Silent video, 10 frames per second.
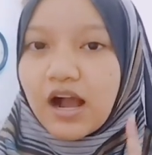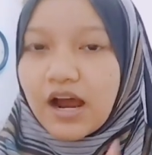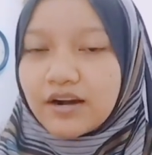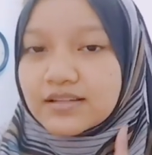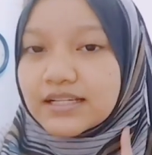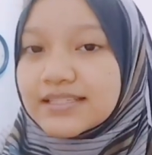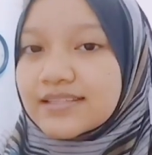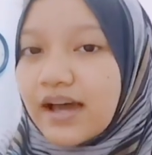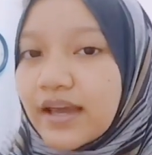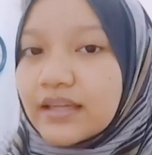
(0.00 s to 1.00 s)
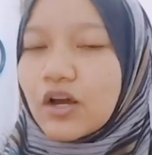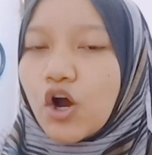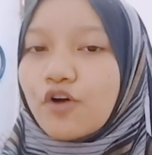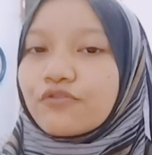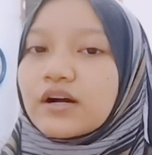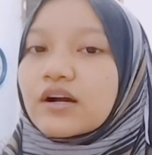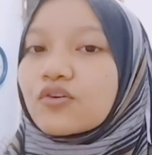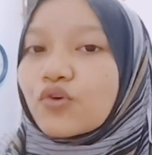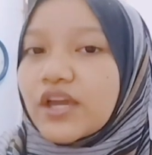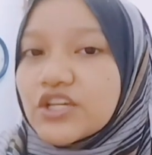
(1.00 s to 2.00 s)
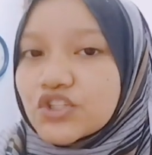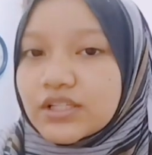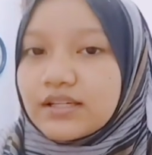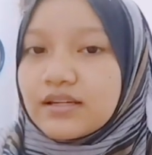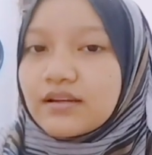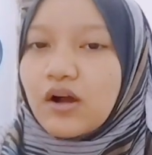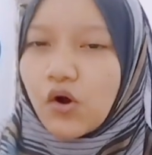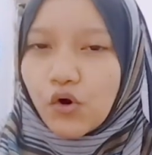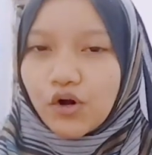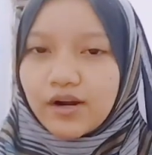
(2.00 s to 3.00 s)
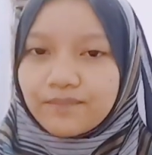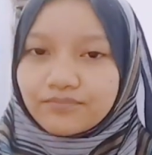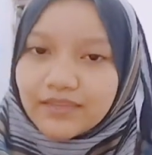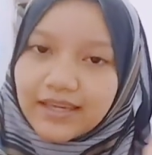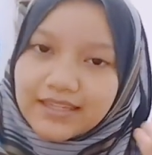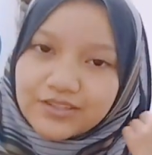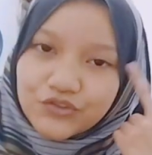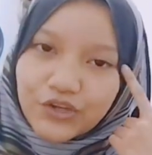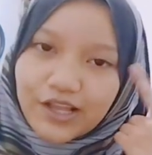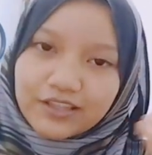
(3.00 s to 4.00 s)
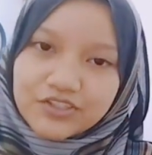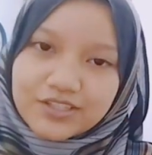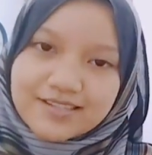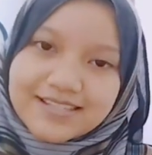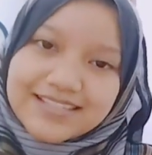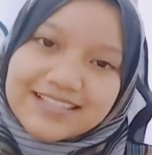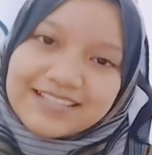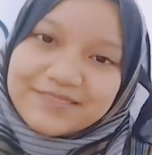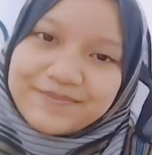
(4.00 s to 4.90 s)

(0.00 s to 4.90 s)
are a sign of aggression or intelligence.